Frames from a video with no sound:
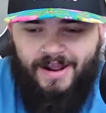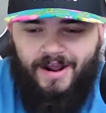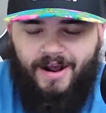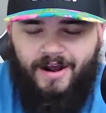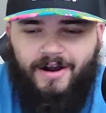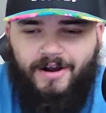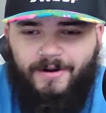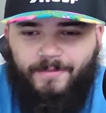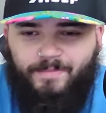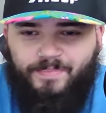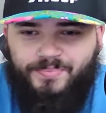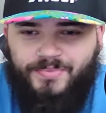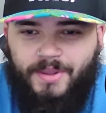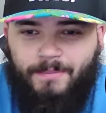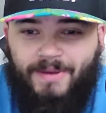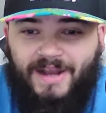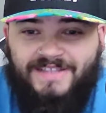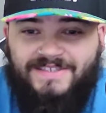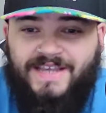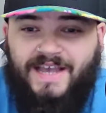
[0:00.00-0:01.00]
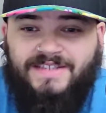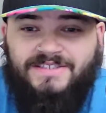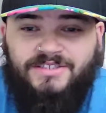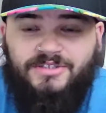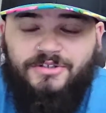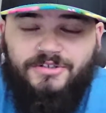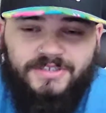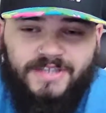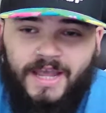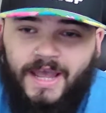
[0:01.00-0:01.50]
My
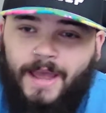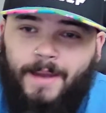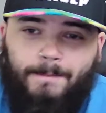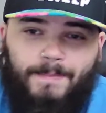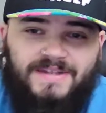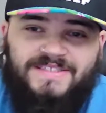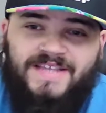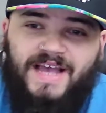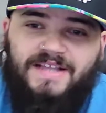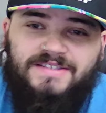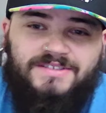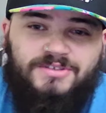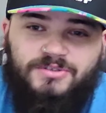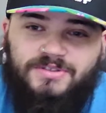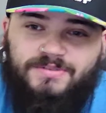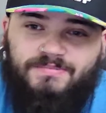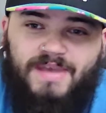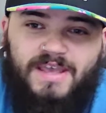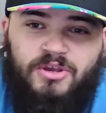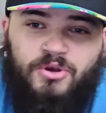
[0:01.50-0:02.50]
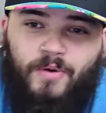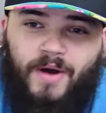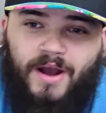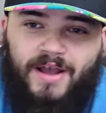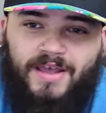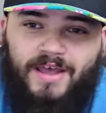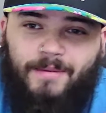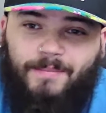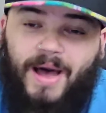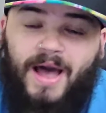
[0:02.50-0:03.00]
tattoos make who
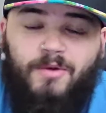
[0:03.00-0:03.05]
I am.